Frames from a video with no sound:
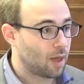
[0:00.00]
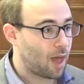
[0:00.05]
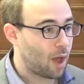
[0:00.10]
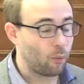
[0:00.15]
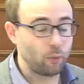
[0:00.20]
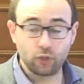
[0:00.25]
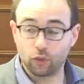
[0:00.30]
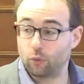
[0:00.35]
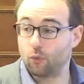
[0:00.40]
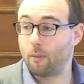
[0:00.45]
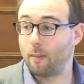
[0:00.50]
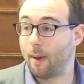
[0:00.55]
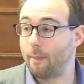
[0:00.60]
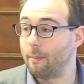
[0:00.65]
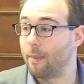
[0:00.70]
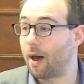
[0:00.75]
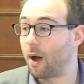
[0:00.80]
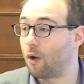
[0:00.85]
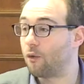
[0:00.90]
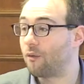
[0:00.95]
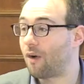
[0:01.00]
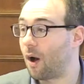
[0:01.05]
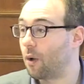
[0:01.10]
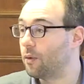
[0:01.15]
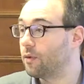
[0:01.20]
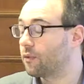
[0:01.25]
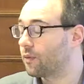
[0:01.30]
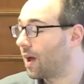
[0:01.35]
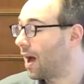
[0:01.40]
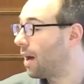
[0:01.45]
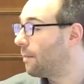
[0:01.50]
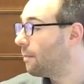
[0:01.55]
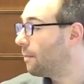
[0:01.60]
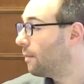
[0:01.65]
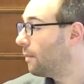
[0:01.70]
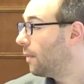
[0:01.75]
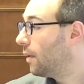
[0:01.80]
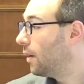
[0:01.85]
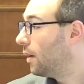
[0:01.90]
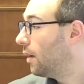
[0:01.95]
And we should remember how far we've
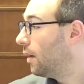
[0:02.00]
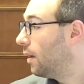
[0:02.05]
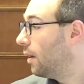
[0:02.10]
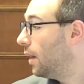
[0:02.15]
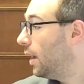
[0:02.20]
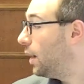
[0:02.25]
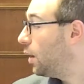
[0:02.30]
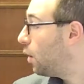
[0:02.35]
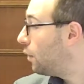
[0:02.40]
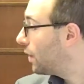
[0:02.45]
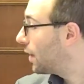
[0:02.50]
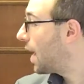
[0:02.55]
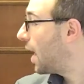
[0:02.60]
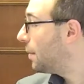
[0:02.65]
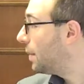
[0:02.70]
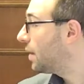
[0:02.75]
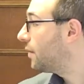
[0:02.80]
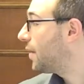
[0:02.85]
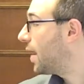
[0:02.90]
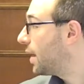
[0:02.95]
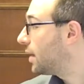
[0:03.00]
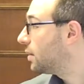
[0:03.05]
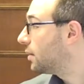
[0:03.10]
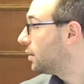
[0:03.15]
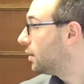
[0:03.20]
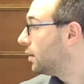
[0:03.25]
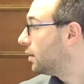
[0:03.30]
come in overcoming that.